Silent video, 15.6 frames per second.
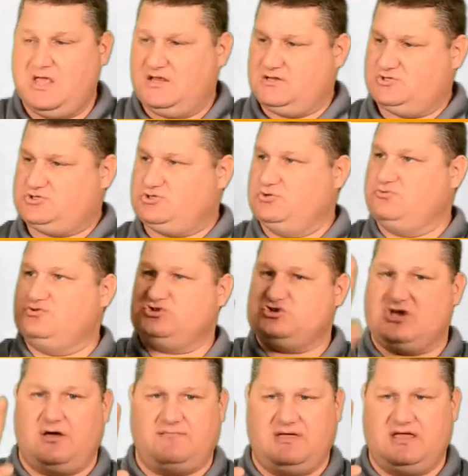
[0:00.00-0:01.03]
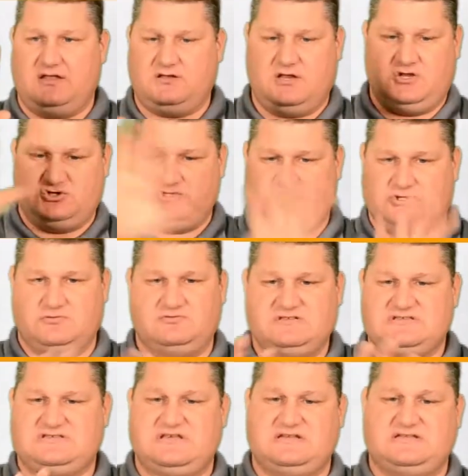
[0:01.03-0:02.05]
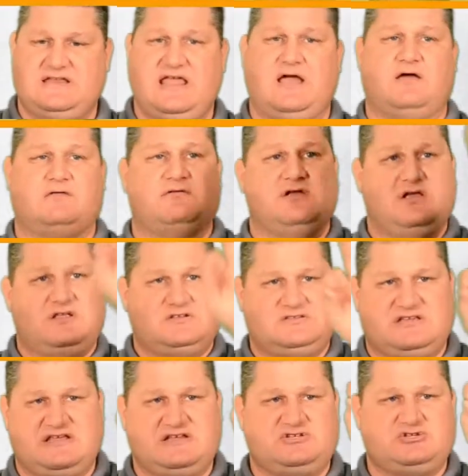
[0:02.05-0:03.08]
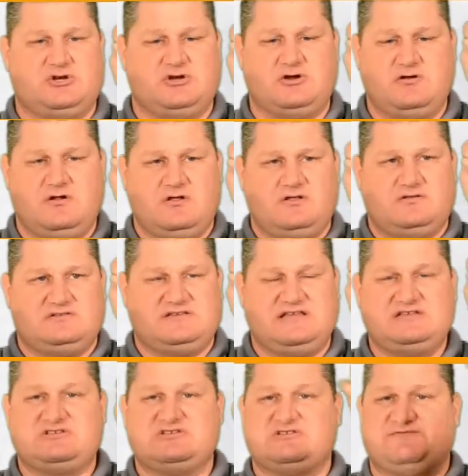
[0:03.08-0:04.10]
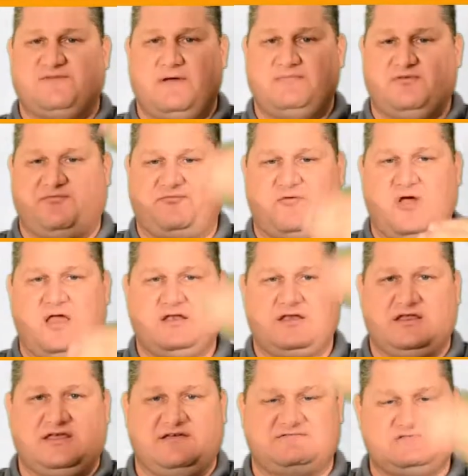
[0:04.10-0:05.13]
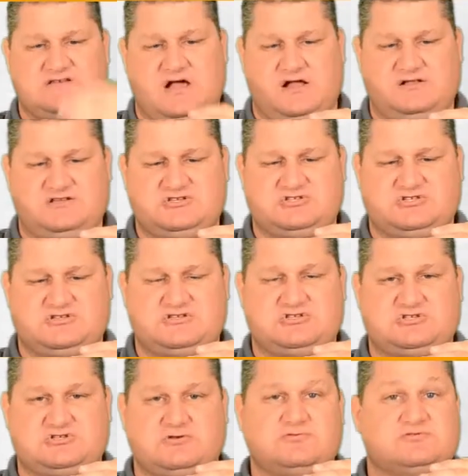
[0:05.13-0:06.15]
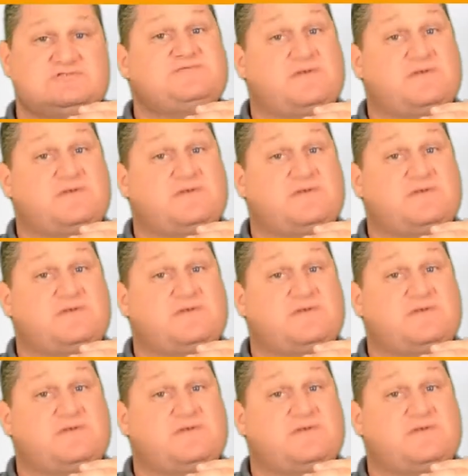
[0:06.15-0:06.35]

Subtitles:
Students come in, students sit down, teacher teaches from the front, gives knowledge to the students.